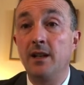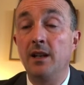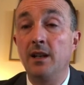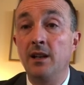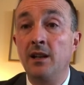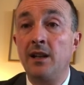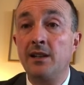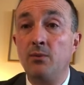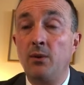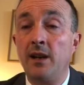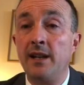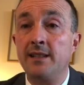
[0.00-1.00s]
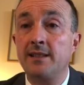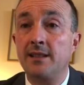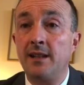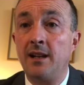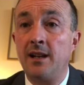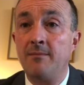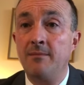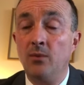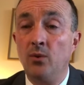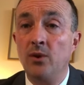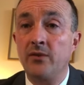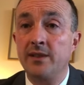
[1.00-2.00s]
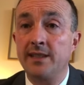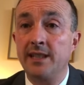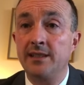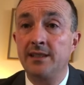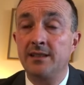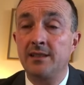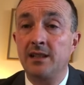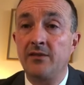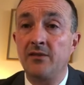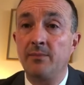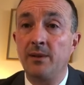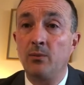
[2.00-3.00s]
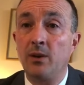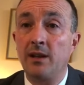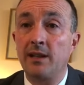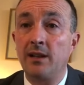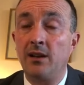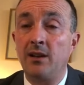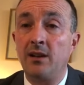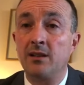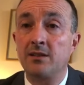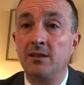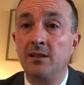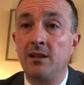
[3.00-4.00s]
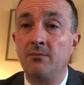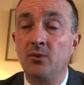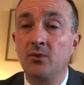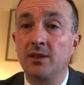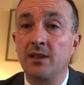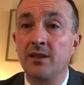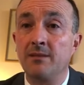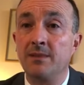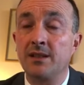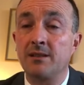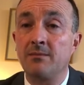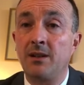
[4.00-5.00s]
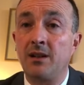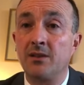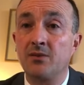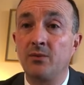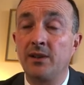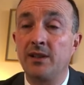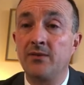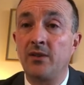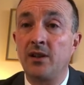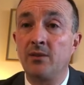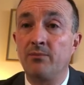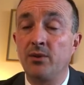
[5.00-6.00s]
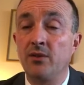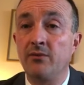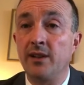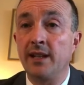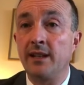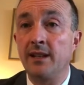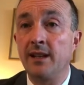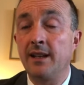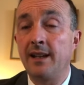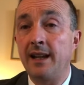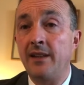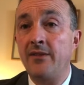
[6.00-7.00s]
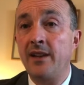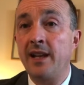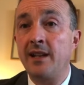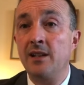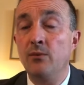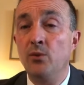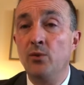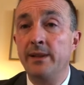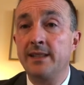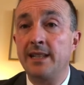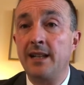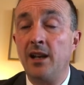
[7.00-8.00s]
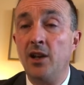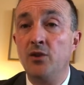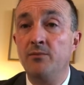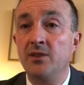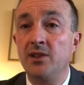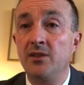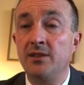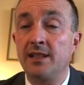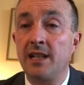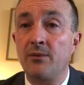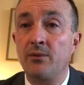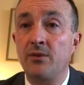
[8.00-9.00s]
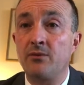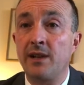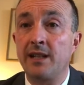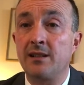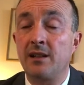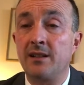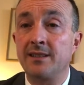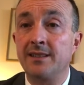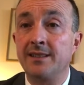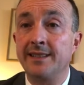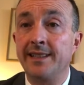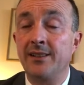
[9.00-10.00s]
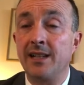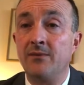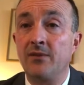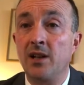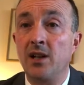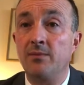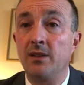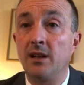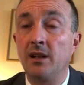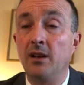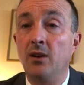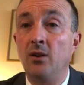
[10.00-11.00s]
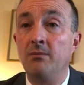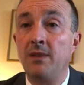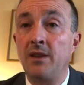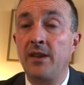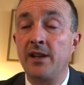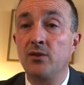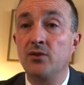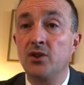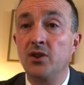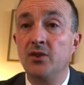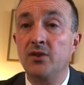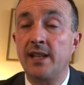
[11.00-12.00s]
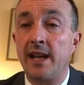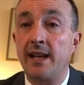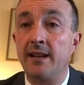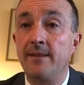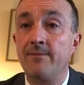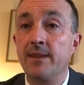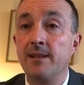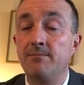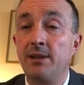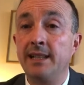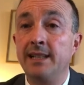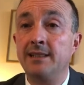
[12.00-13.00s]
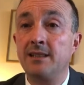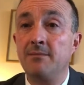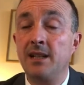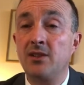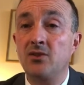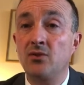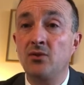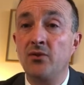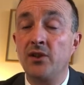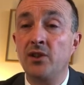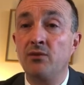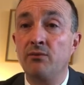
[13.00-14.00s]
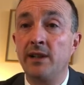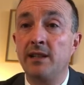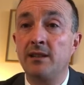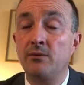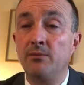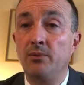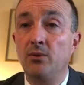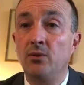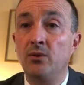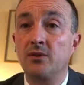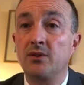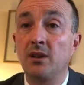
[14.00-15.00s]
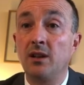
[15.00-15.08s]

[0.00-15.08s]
Likewise, all of the teaching staff have been working hard, none more so than Mr. March with his final proofreading, and they will be sent home to you together with grade cards in a sealed envelope on Monday or Tuesday. Please make sure that you read the reports